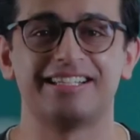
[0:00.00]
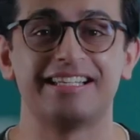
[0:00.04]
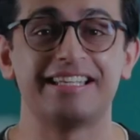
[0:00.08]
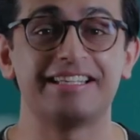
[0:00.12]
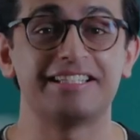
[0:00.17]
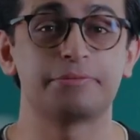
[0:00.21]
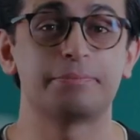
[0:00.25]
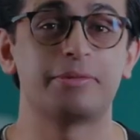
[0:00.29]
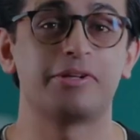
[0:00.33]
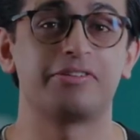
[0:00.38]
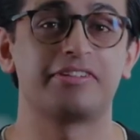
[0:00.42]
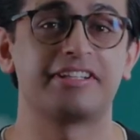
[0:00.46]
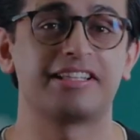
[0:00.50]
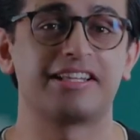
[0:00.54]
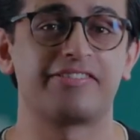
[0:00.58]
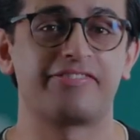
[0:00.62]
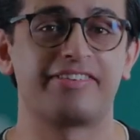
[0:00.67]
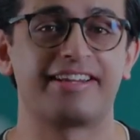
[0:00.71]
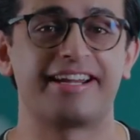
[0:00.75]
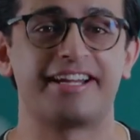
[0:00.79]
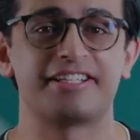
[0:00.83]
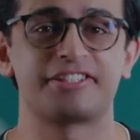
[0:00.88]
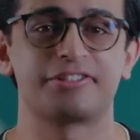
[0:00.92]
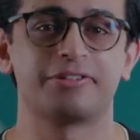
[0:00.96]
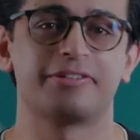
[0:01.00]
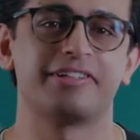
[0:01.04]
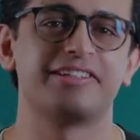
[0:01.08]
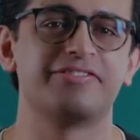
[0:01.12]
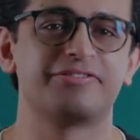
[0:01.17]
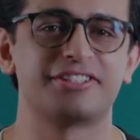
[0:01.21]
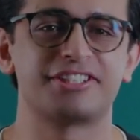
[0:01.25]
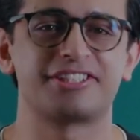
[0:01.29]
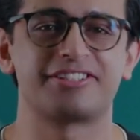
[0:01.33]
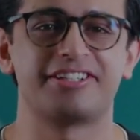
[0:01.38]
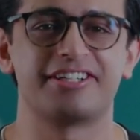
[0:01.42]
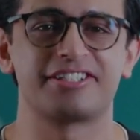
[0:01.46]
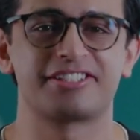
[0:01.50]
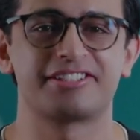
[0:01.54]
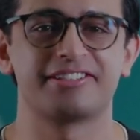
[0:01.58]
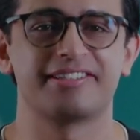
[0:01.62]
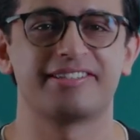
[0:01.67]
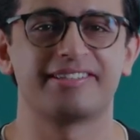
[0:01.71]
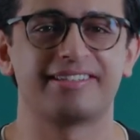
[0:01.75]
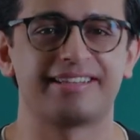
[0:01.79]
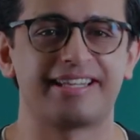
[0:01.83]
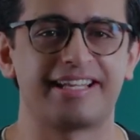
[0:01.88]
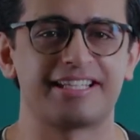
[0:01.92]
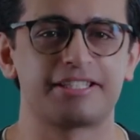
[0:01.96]
Lean is building the financial
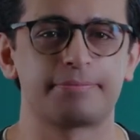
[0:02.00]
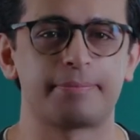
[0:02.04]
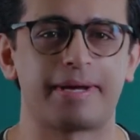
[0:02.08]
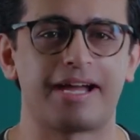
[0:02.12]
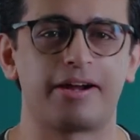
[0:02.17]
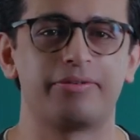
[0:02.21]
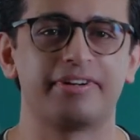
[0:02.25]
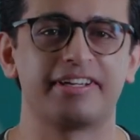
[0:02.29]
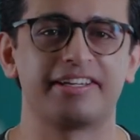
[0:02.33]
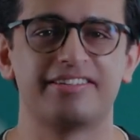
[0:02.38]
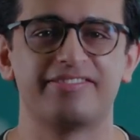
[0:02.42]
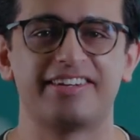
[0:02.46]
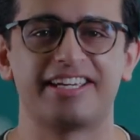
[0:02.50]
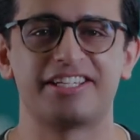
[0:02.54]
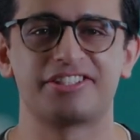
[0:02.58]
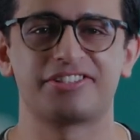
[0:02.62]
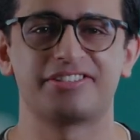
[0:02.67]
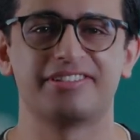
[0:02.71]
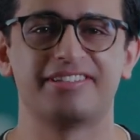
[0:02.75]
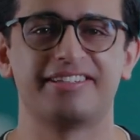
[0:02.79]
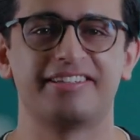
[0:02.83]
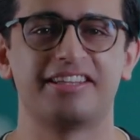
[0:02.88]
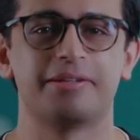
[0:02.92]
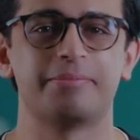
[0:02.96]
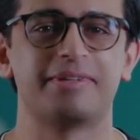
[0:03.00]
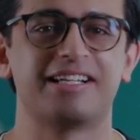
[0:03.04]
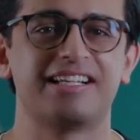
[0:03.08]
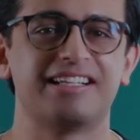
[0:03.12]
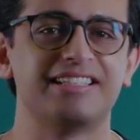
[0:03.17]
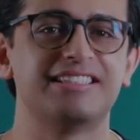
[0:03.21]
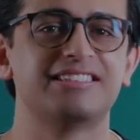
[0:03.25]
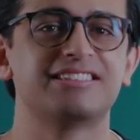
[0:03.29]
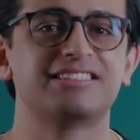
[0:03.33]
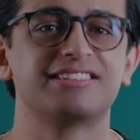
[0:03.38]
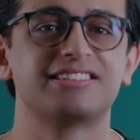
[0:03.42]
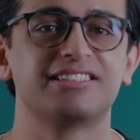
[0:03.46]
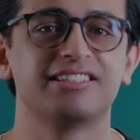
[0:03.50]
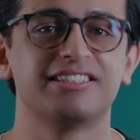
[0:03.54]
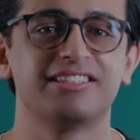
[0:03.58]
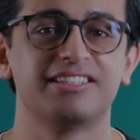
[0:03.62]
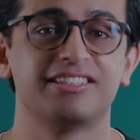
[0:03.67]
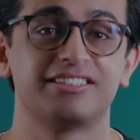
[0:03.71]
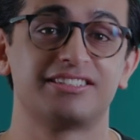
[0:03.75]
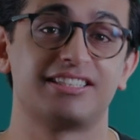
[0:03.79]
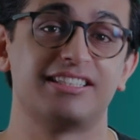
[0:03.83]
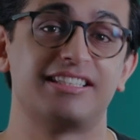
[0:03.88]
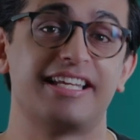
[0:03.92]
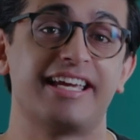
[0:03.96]
infrastructure that's powering innovation in the Middle East.
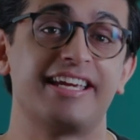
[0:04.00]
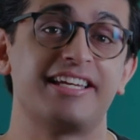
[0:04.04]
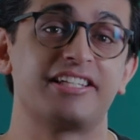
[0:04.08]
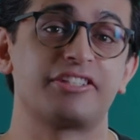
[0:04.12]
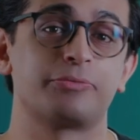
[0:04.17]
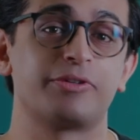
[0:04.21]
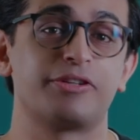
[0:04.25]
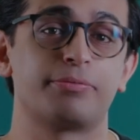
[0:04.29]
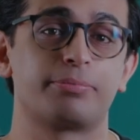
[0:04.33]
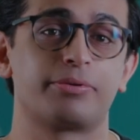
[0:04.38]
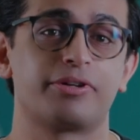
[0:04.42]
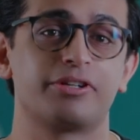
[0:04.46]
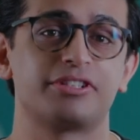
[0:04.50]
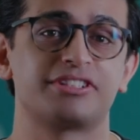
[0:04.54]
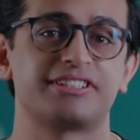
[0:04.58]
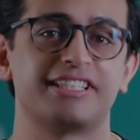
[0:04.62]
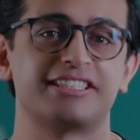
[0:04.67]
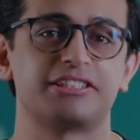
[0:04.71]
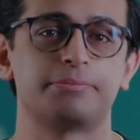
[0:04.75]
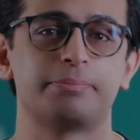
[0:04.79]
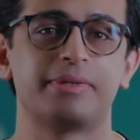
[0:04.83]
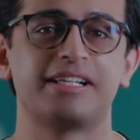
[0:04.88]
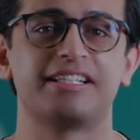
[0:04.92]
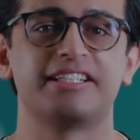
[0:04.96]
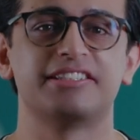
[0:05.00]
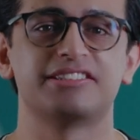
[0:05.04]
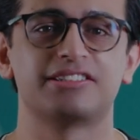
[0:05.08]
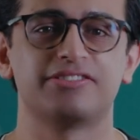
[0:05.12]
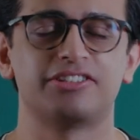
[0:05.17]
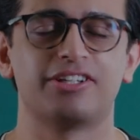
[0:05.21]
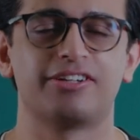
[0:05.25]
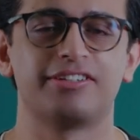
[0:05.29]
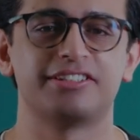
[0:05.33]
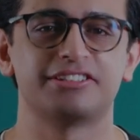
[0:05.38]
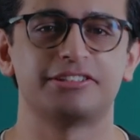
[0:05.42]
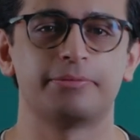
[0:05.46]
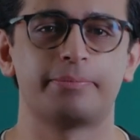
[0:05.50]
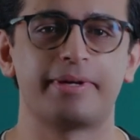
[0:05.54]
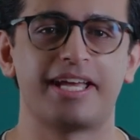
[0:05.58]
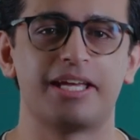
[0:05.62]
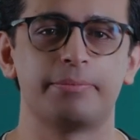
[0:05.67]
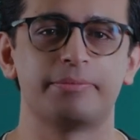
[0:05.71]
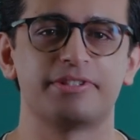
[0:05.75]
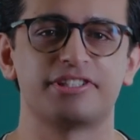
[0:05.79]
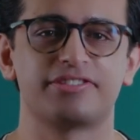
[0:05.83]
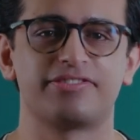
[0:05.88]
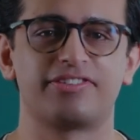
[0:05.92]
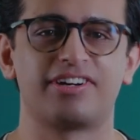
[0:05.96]
To date, we've processed billions of dollars of
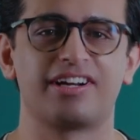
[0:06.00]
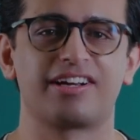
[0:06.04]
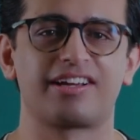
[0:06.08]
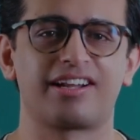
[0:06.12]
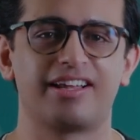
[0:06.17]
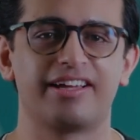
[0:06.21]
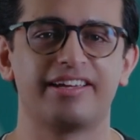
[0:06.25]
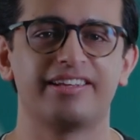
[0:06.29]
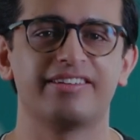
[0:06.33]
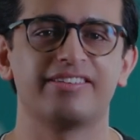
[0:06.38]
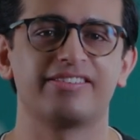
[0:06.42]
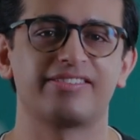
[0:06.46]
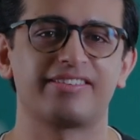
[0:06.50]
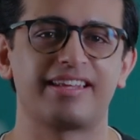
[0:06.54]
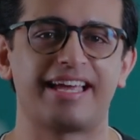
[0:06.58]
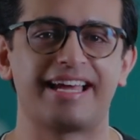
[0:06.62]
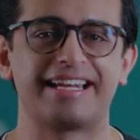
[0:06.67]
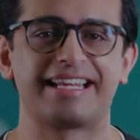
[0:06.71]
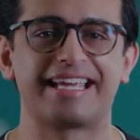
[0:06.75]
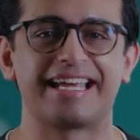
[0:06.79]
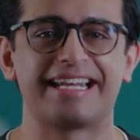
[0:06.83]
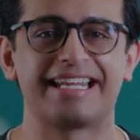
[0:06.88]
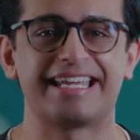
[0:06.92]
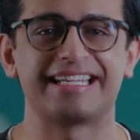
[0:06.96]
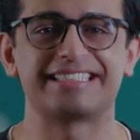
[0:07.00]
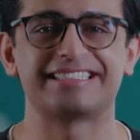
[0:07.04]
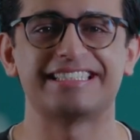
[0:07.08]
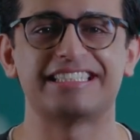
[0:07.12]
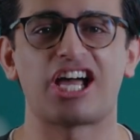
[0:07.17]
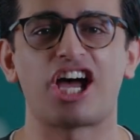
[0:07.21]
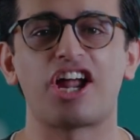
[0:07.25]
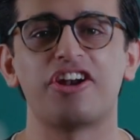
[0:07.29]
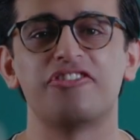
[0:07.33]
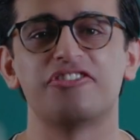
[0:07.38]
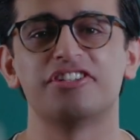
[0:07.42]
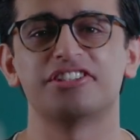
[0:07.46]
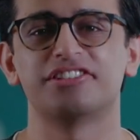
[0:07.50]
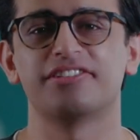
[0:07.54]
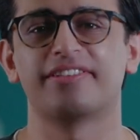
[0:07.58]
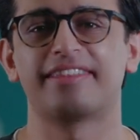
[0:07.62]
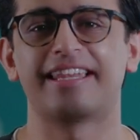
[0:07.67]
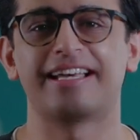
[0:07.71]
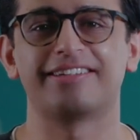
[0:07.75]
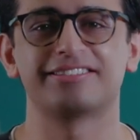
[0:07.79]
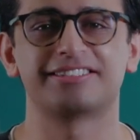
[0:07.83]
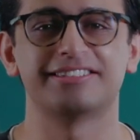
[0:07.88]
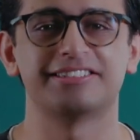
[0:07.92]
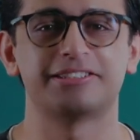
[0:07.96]
payments for our clients and connected hundreds of
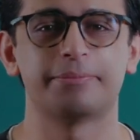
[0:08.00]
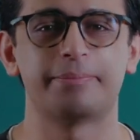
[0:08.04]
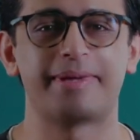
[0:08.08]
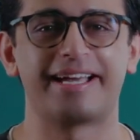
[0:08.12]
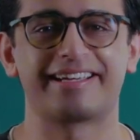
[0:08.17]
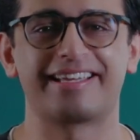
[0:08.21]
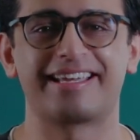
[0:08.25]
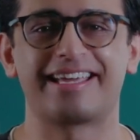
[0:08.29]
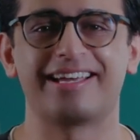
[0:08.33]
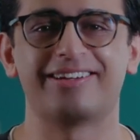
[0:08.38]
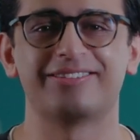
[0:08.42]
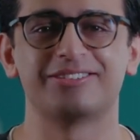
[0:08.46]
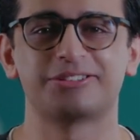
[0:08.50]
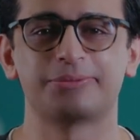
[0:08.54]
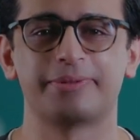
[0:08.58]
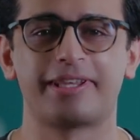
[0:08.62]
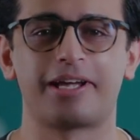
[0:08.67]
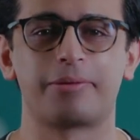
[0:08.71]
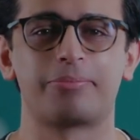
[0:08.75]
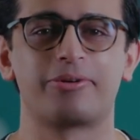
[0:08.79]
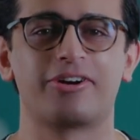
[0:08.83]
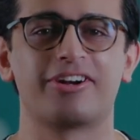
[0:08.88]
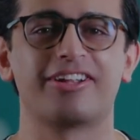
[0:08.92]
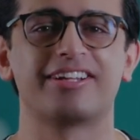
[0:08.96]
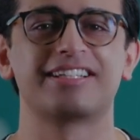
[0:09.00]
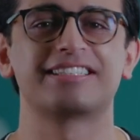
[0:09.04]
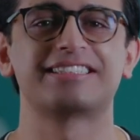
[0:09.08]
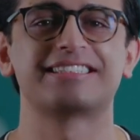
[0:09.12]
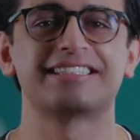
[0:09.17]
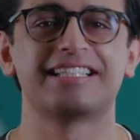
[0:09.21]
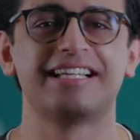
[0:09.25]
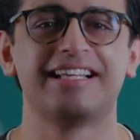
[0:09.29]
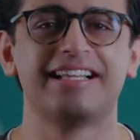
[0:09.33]
thousands of bank accounts with our products.